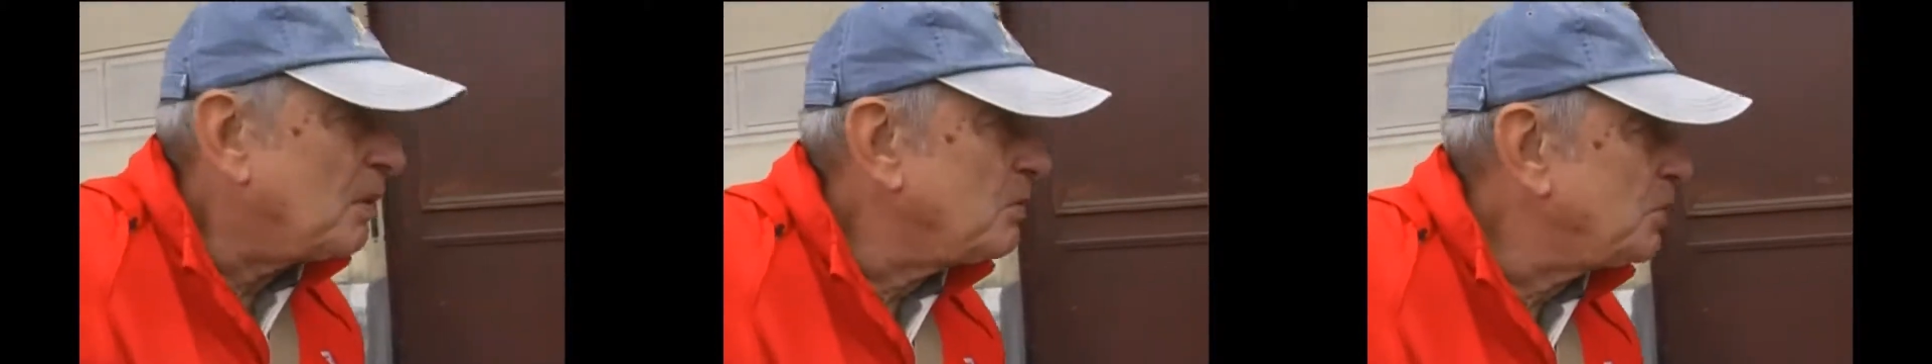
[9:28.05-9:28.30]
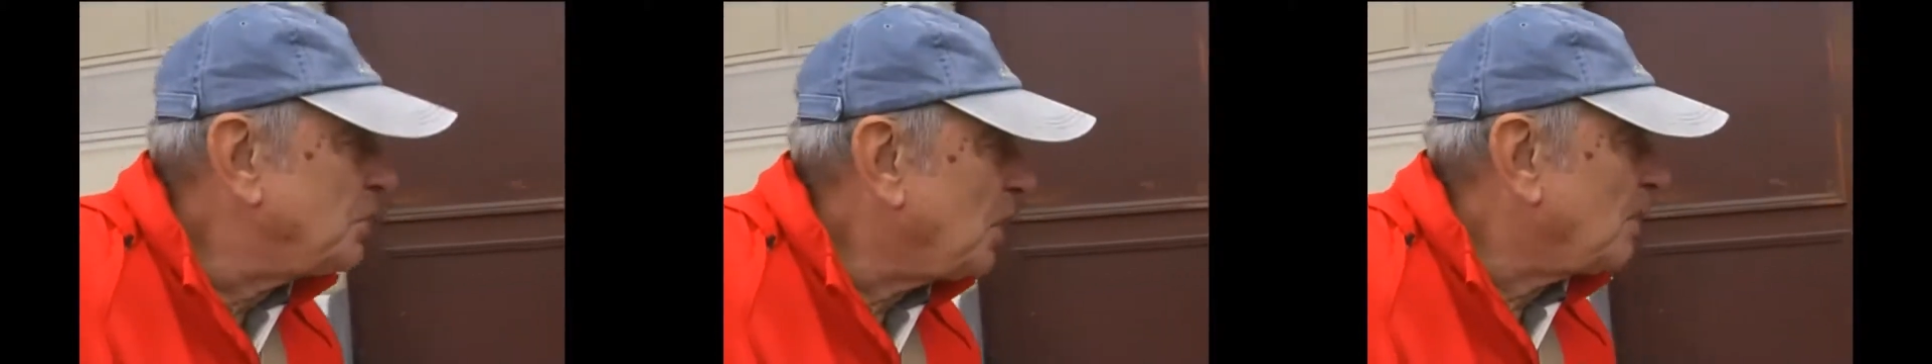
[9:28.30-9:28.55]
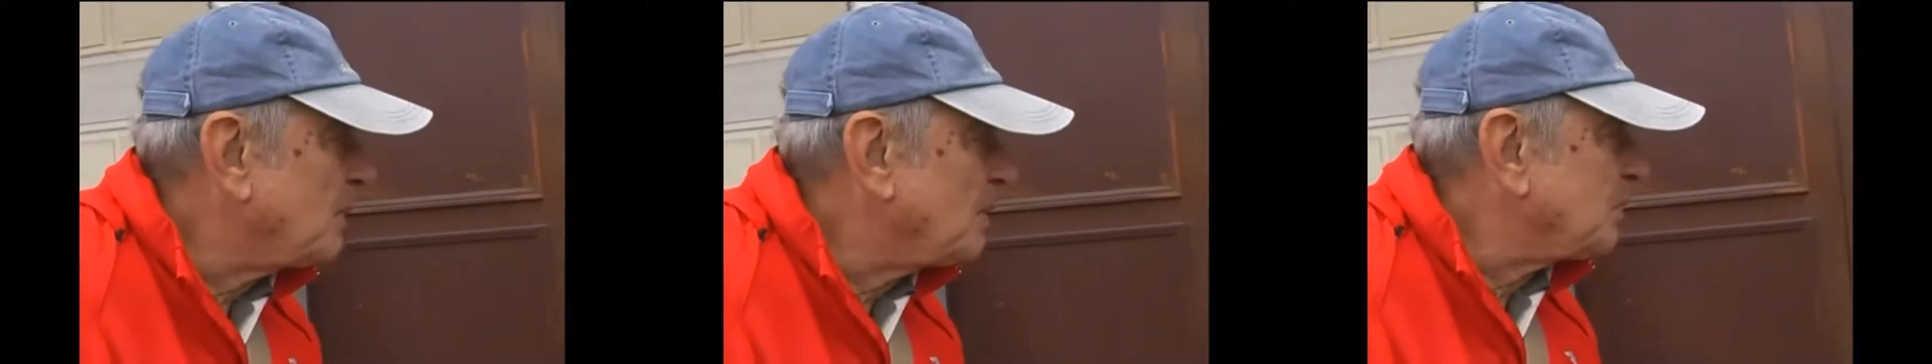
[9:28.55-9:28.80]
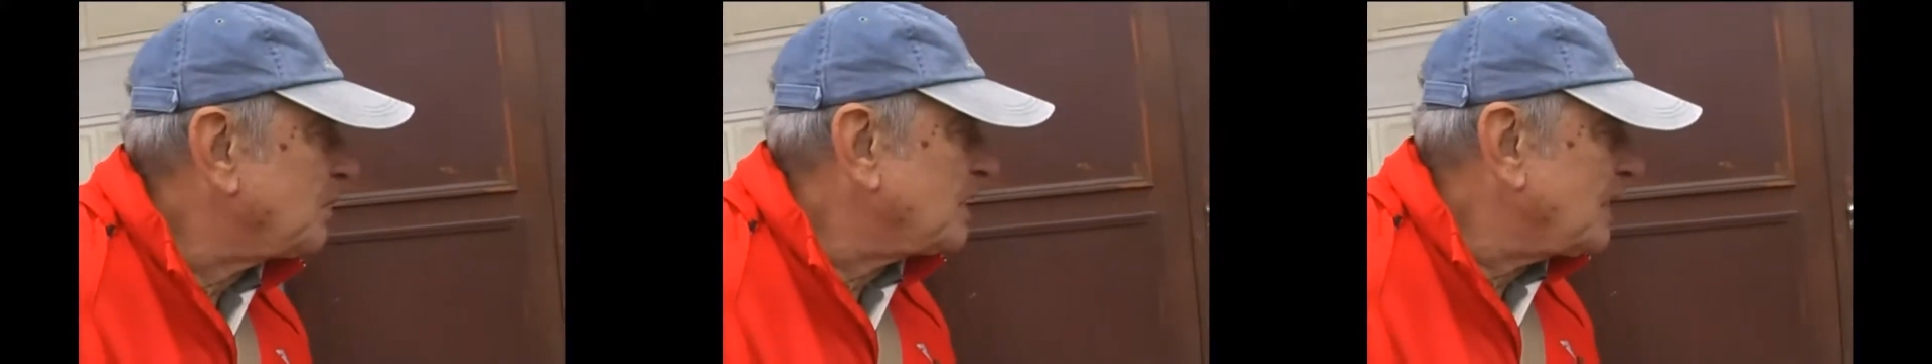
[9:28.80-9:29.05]
most
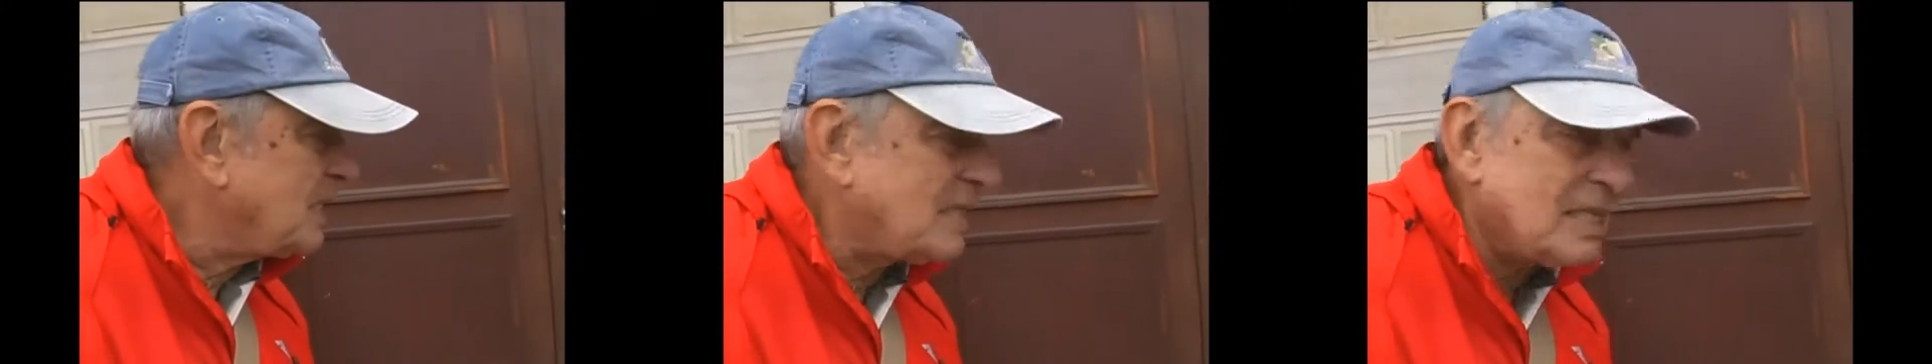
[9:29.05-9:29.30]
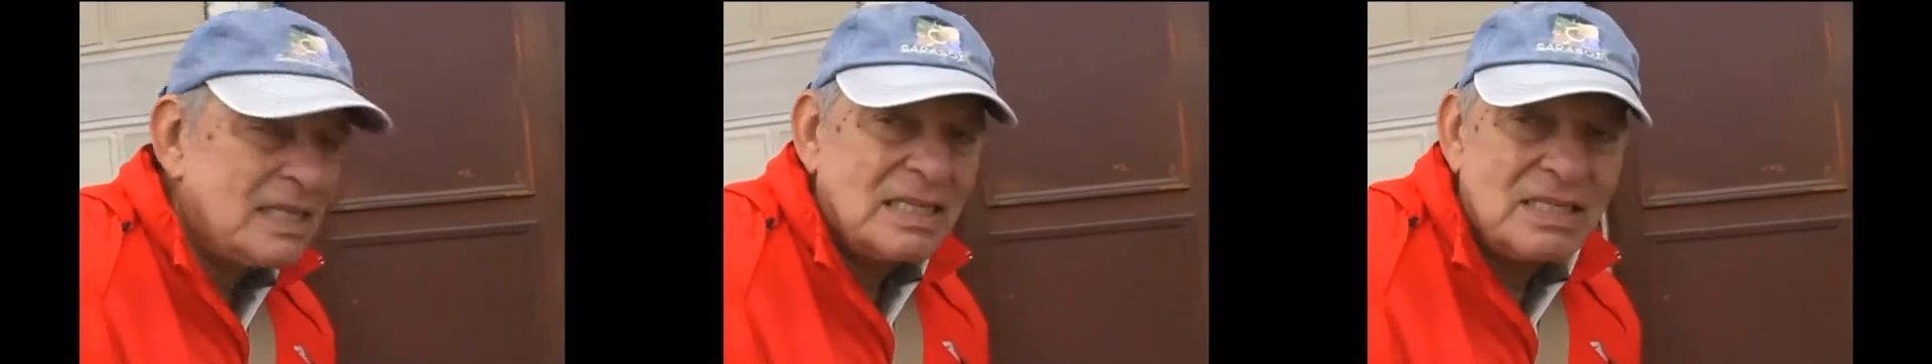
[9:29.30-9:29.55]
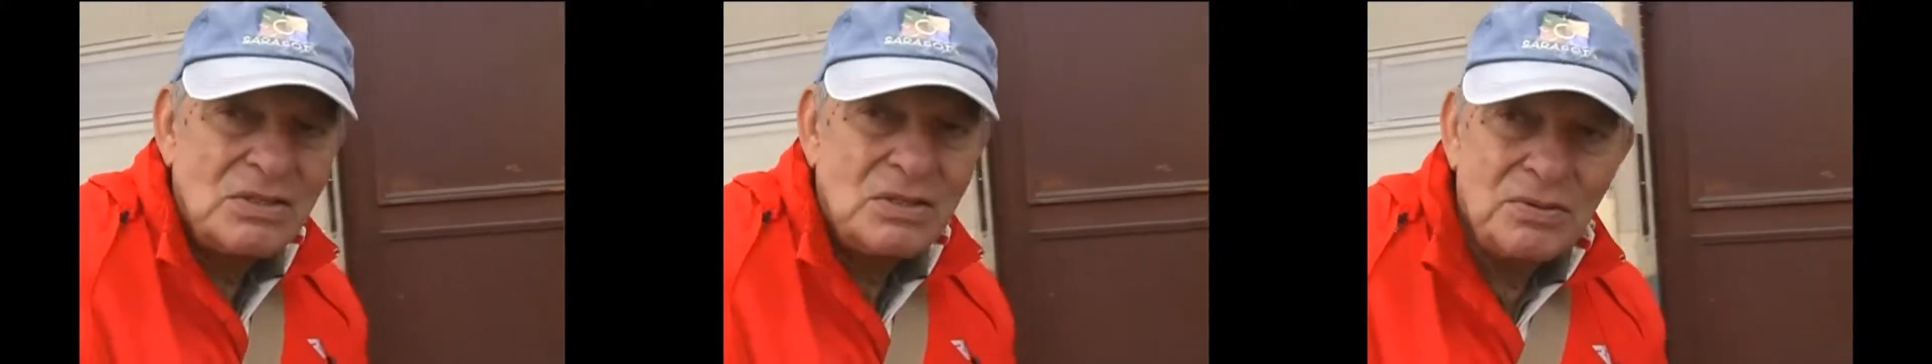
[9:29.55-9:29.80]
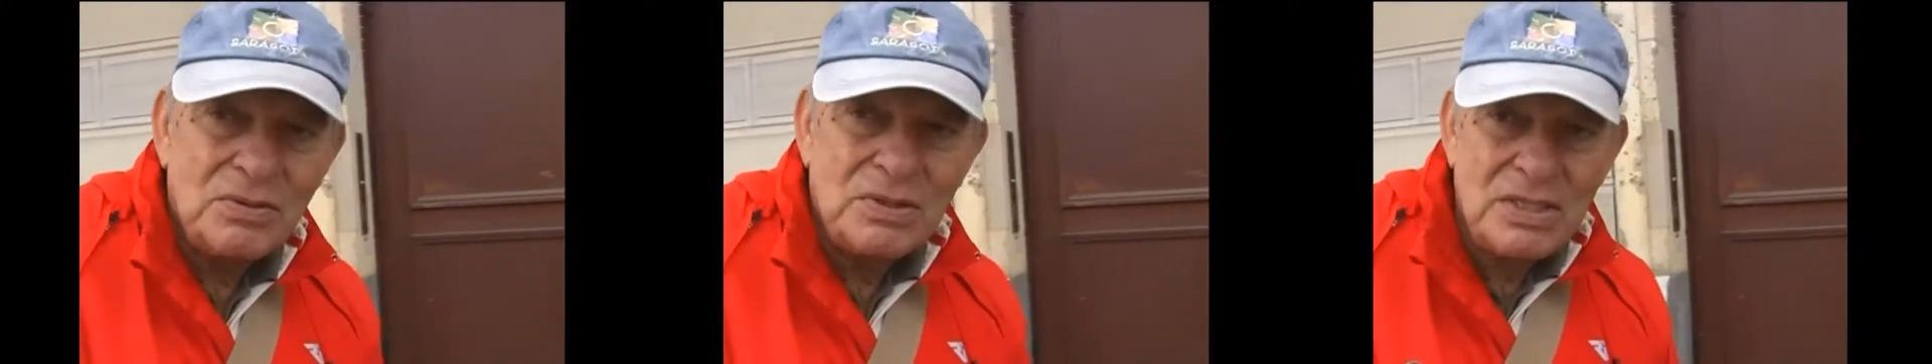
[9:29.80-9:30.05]
Germans resisted this
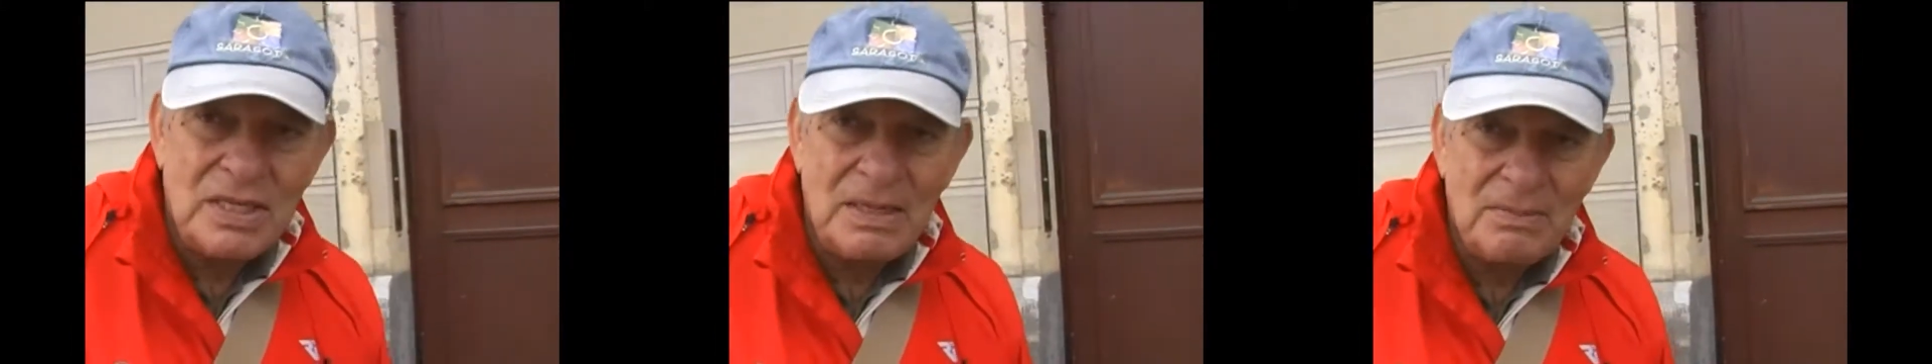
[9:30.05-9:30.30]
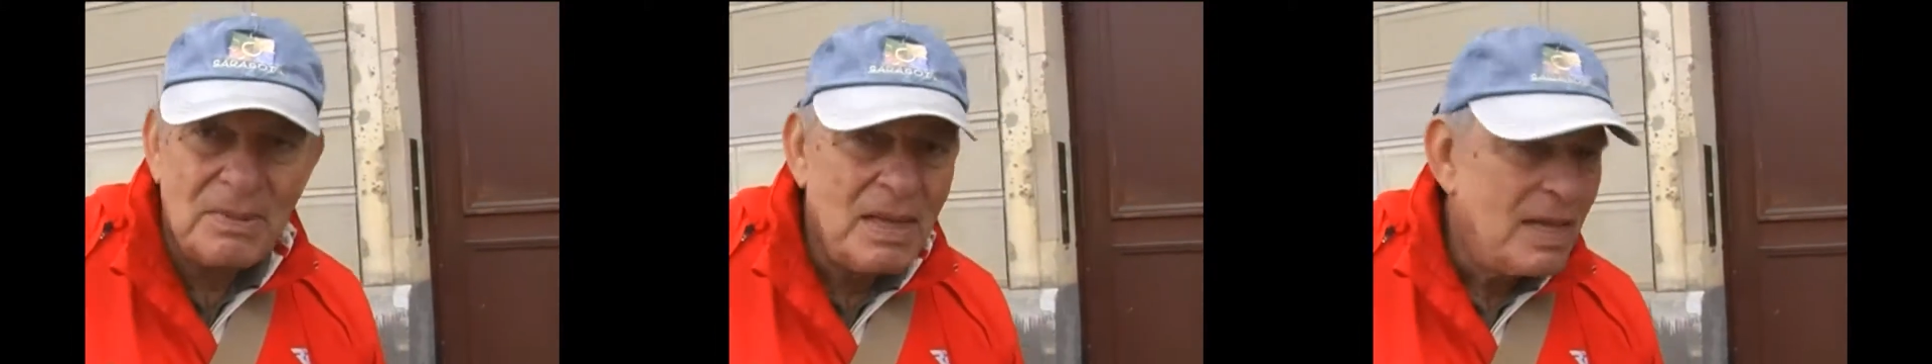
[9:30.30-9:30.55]
new regime.